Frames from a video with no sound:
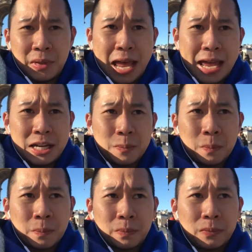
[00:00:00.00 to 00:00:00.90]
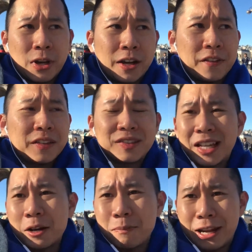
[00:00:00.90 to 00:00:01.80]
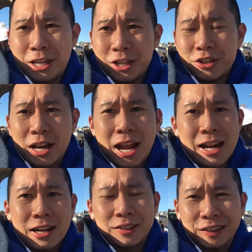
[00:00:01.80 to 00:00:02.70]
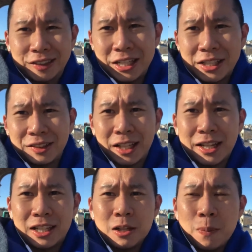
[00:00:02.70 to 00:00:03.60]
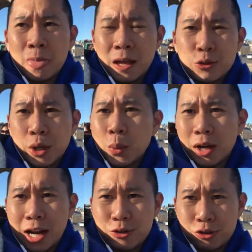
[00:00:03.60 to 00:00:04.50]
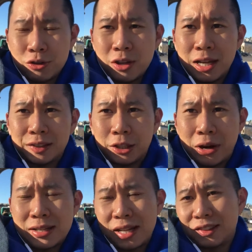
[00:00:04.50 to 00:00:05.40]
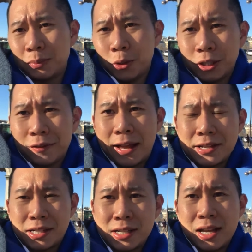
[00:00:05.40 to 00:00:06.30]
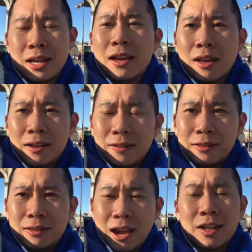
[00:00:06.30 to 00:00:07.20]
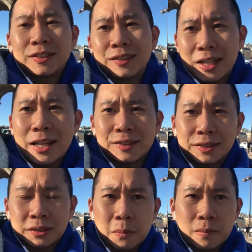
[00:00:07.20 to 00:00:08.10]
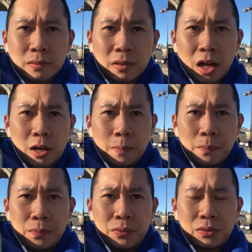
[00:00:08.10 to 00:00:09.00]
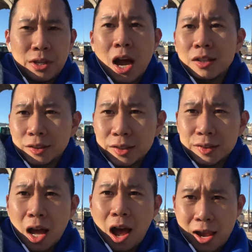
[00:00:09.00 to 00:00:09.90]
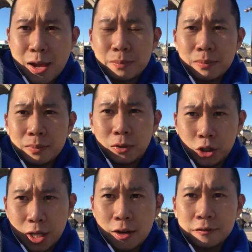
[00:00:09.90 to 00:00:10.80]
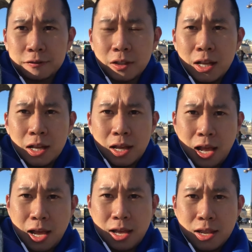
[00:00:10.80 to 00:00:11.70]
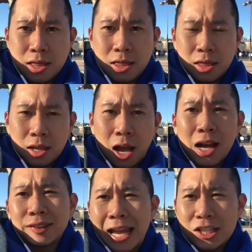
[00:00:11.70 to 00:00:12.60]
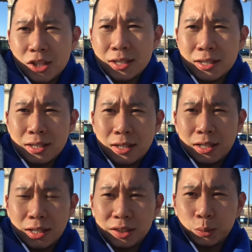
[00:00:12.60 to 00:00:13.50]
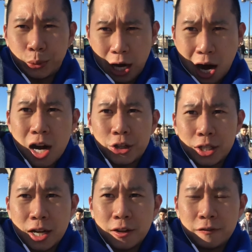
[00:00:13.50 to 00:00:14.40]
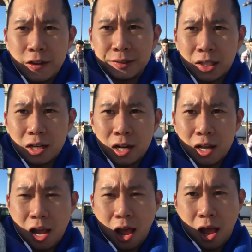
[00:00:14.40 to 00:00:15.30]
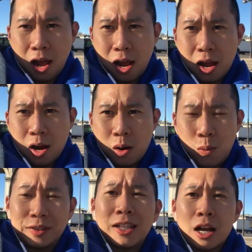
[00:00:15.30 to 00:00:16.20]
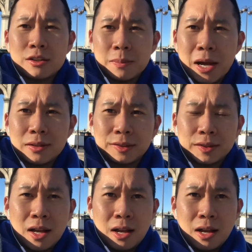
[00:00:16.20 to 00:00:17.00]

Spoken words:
And I think standing back here today, 16 years later, and doing what I do is a great testimonial that the answer is yes. The answer is I am good enough, and us Asian leaders, we are good enough as our Western counterparts.